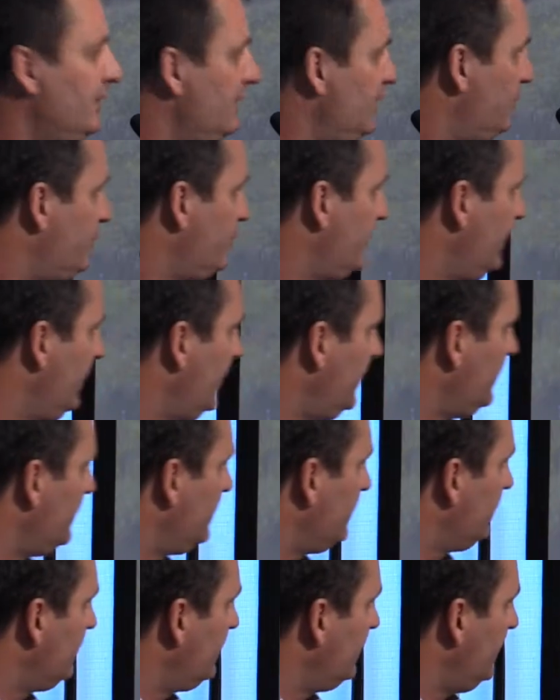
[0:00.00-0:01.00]
If we get
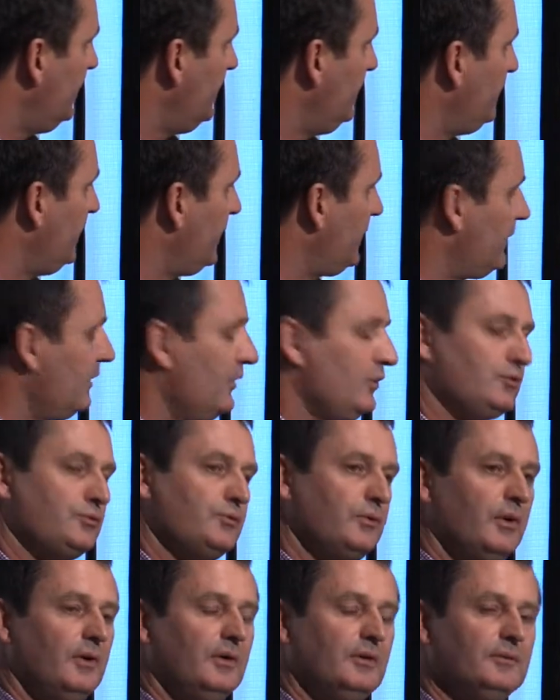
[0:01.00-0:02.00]
any one of those
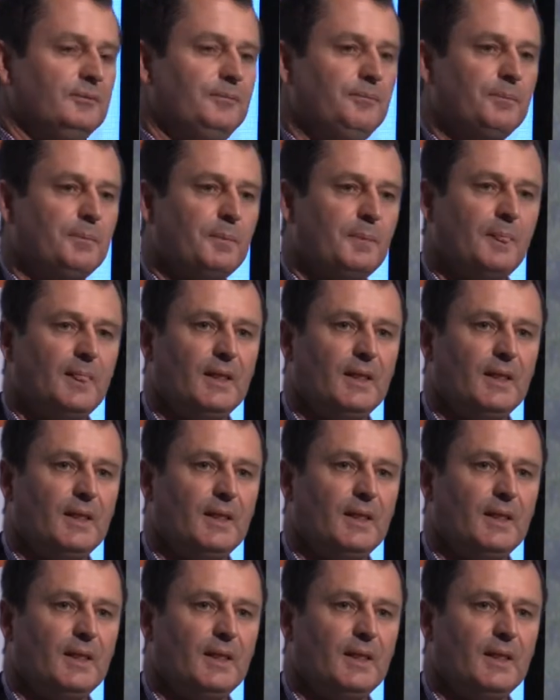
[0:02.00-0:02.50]
wrong,